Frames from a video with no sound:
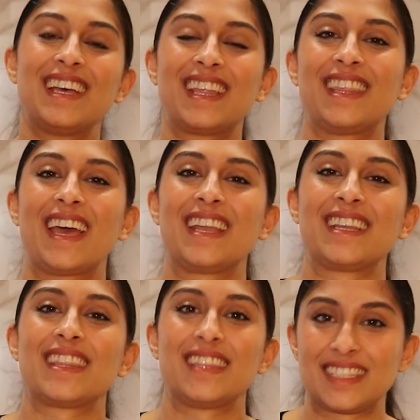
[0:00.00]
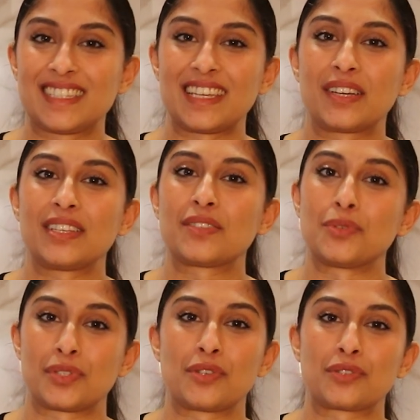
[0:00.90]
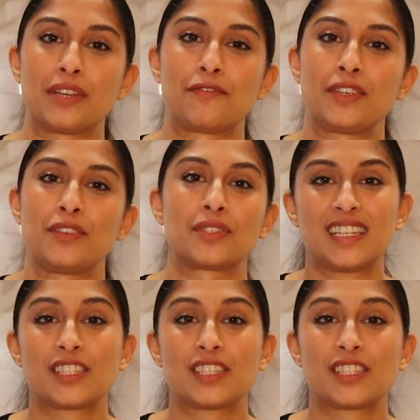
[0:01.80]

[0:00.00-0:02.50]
then this sink is also great for you.